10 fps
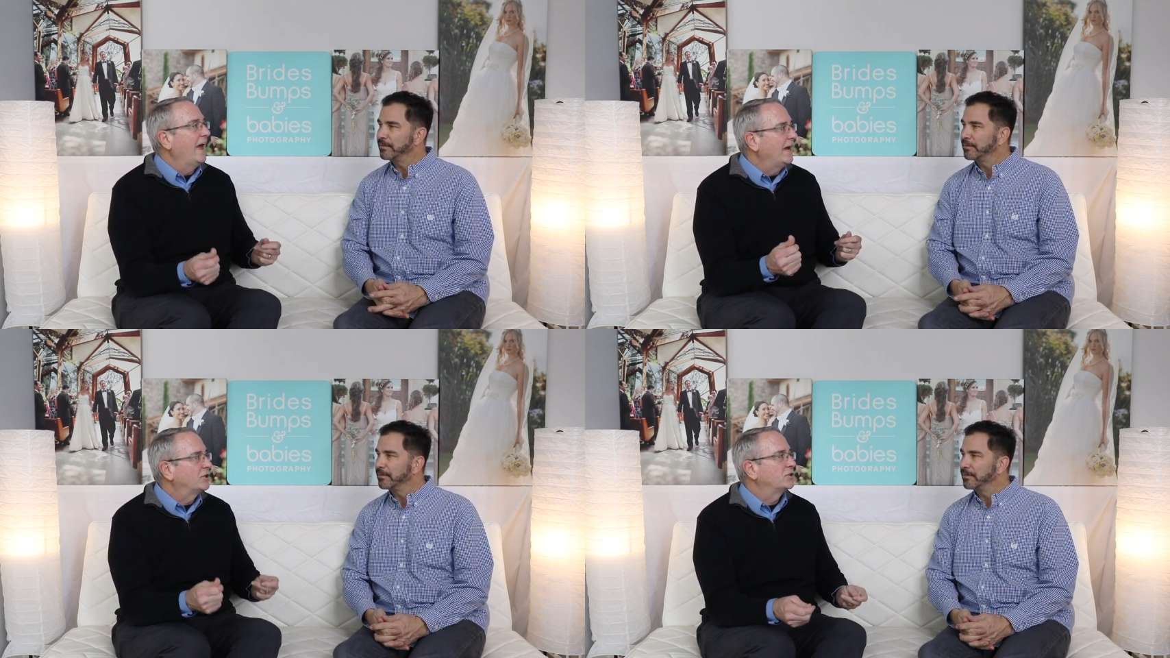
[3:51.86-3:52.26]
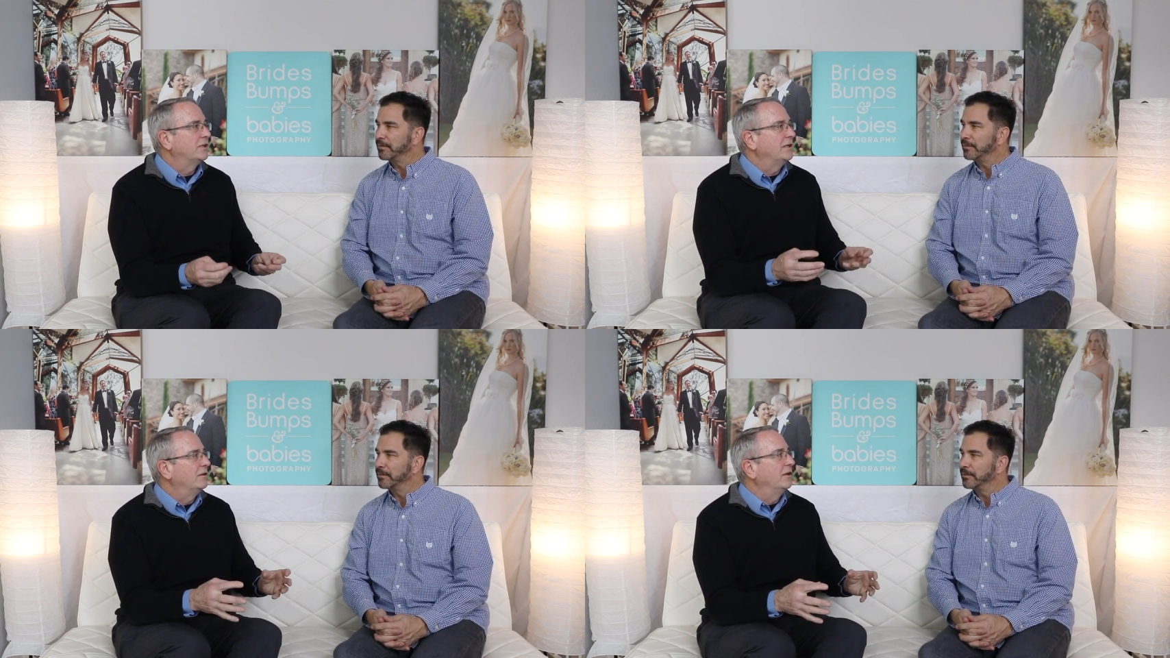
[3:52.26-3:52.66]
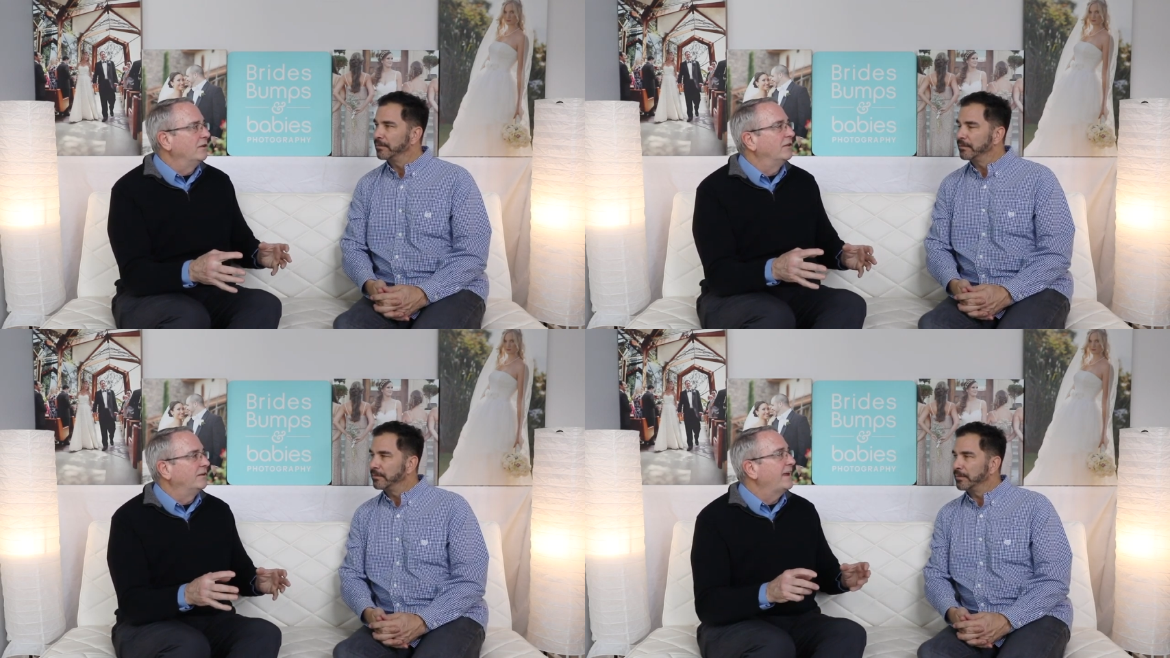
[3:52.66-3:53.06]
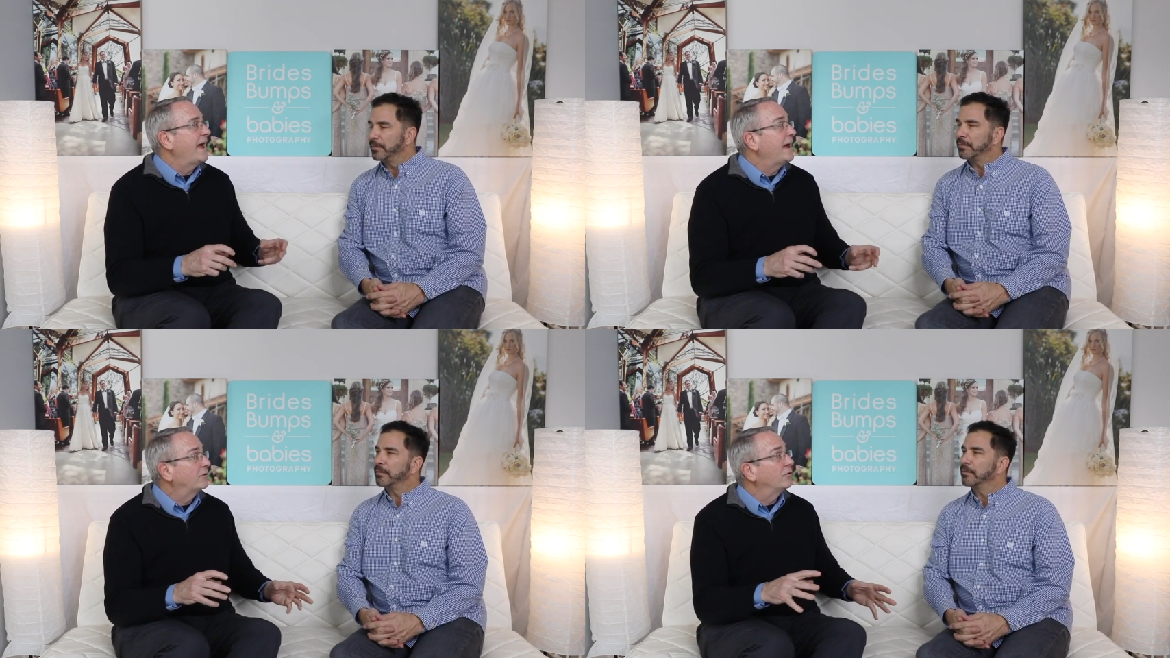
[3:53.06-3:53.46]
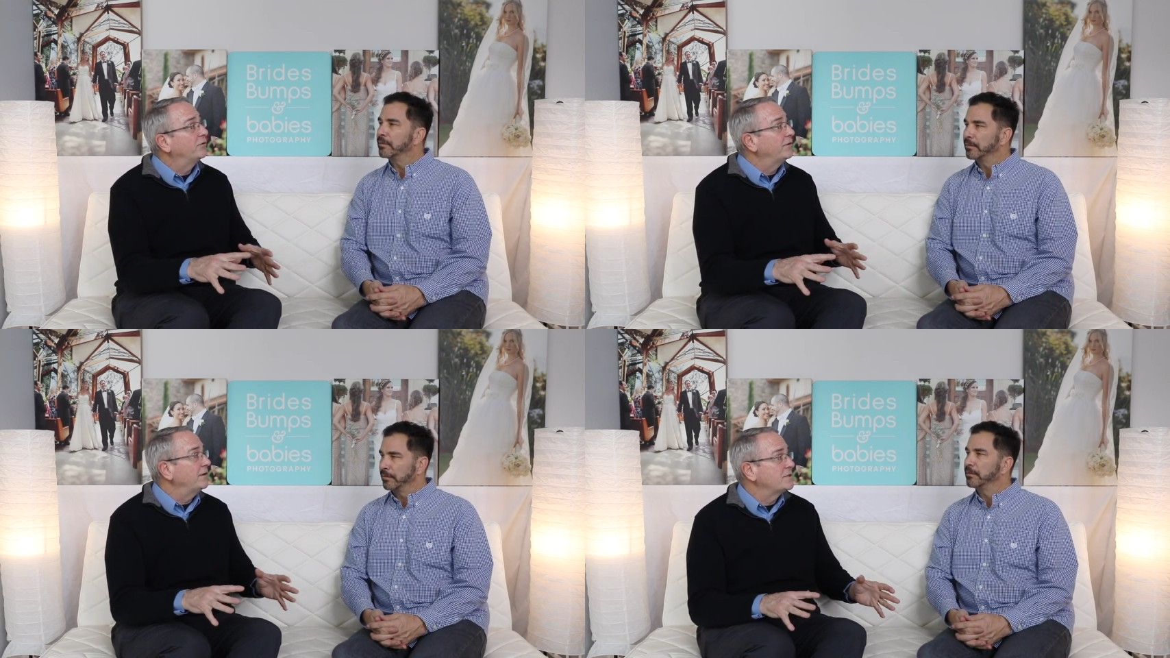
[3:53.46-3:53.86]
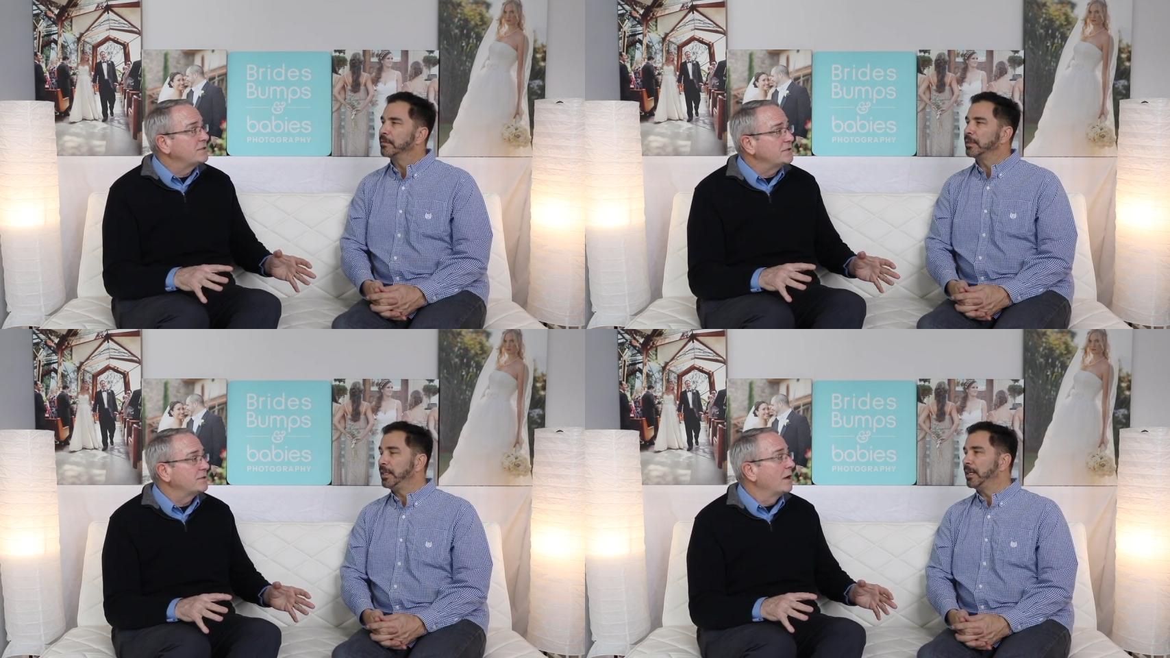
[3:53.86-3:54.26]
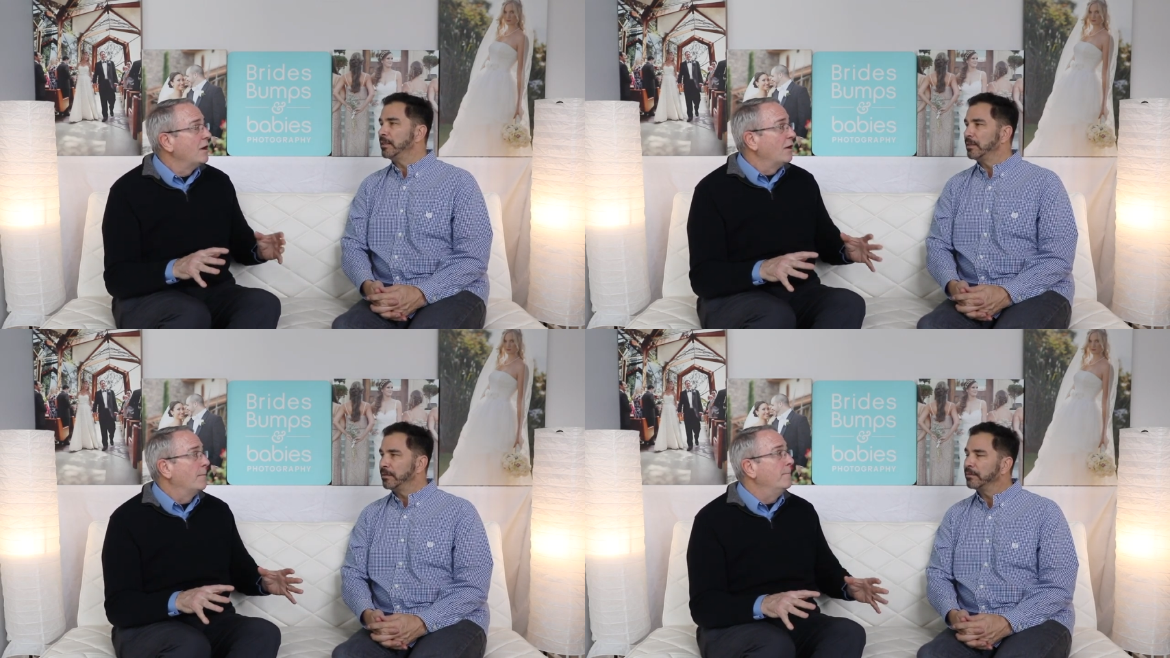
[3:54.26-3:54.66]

Speaker 1: actually the, the tactile senses yes.